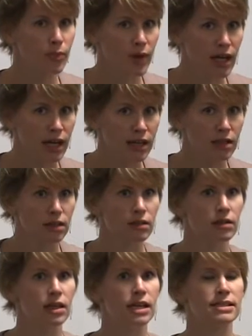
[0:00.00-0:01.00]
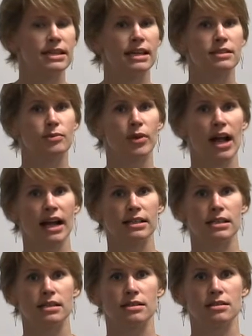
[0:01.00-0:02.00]
But it takes
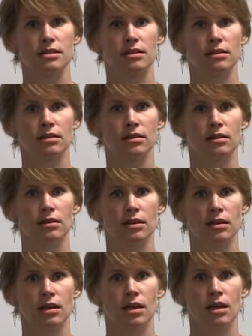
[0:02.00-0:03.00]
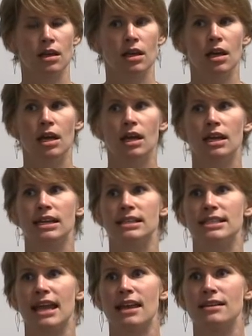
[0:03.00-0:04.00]
practice. And it
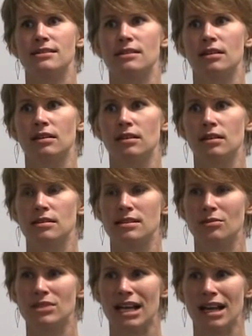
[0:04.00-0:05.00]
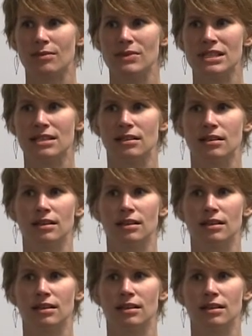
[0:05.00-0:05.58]
takes sometimes